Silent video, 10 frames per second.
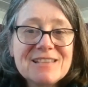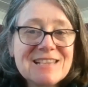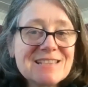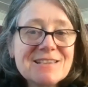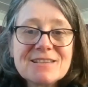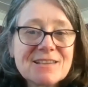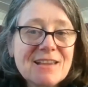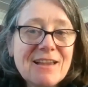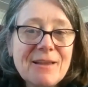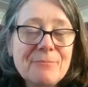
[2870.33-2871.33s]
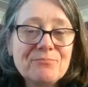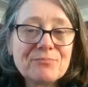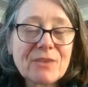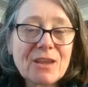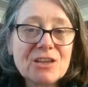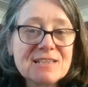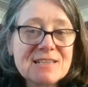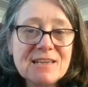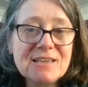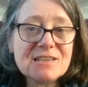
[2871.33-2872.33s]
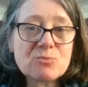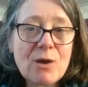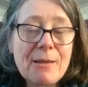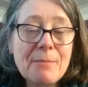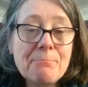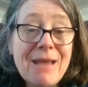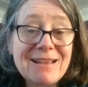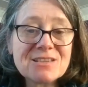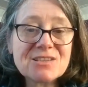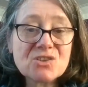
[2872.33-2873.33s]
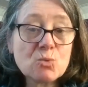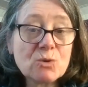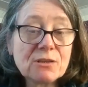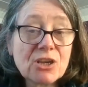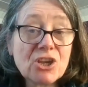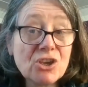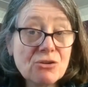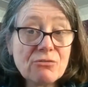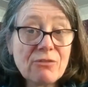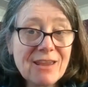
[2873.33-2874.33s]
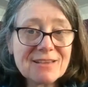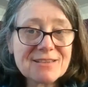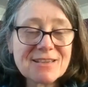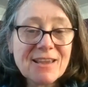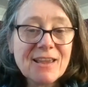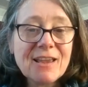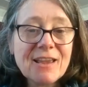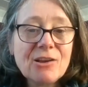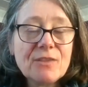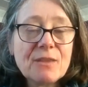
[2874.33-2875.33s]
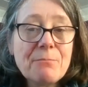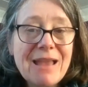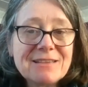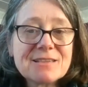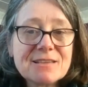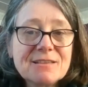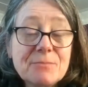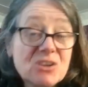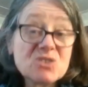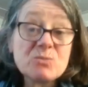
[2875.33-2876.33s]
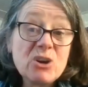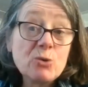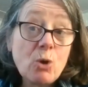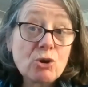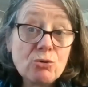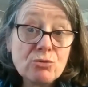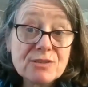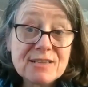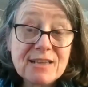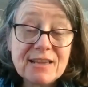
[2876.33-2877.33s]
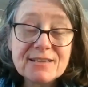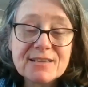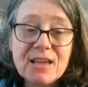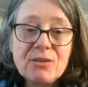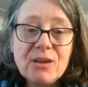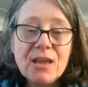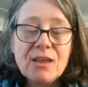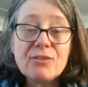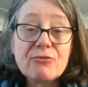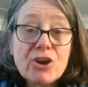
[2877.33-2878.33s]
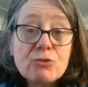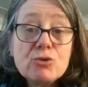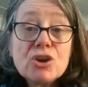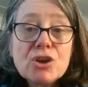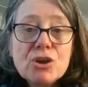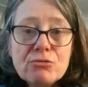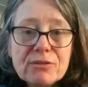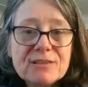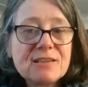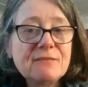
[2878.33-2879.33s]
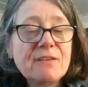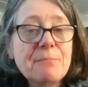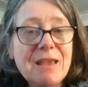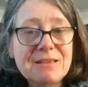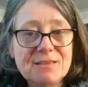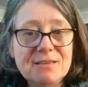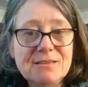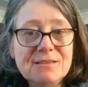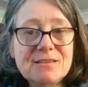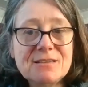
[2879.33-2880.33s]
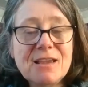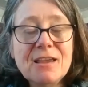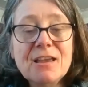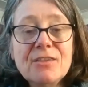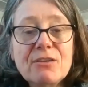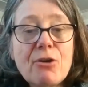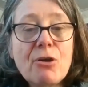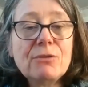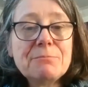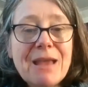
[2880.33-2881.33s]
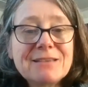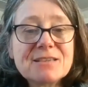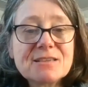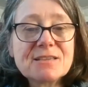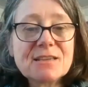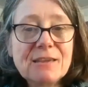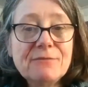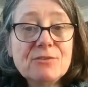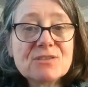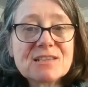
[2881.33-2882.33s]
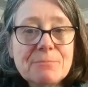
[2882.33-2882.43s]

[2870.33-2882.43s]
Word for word: This isn't um, a disease where medicines will cure it. The medicine, because we don't know what causes it. So there are no curative medicines. There are only medicines that give you